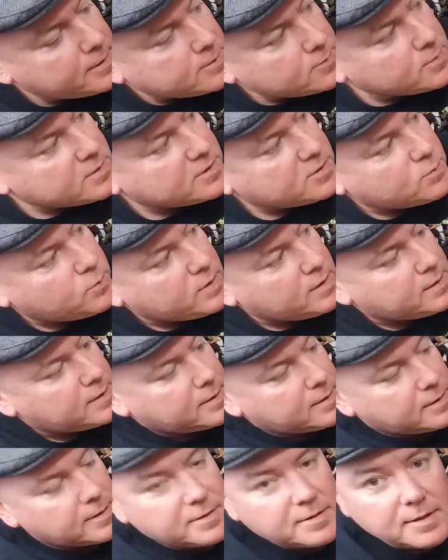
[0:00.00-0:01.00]
Really sweet
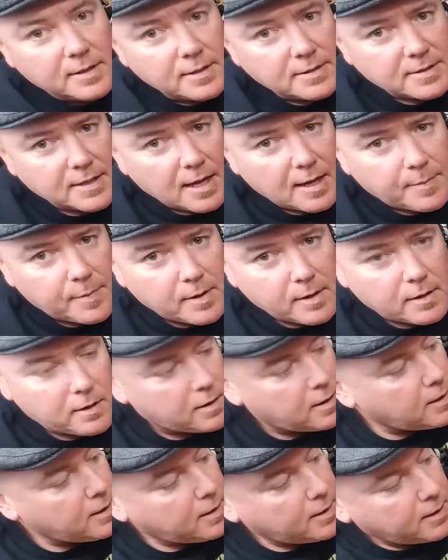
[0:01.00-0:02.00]
cityscape here.
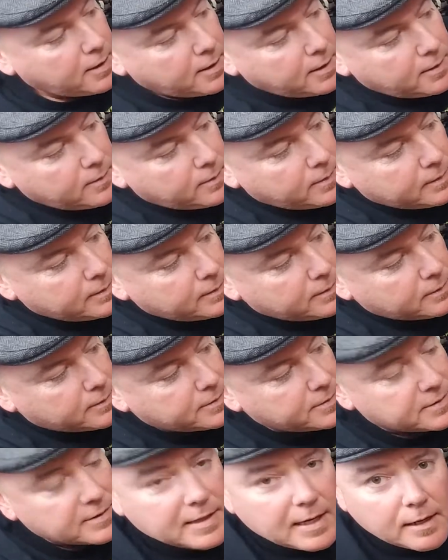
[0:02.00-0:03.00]
Little
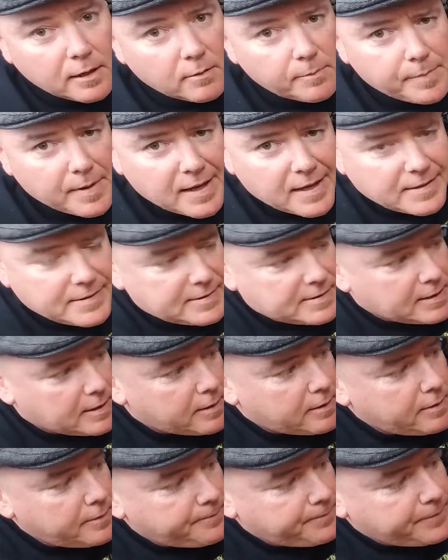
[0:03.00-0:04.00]
scared bats
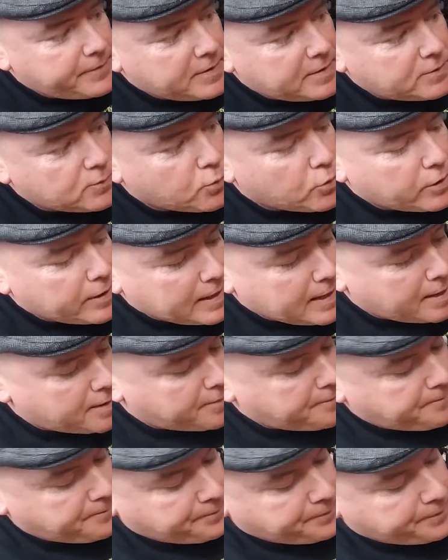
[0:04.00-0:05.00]
there. He's worn out.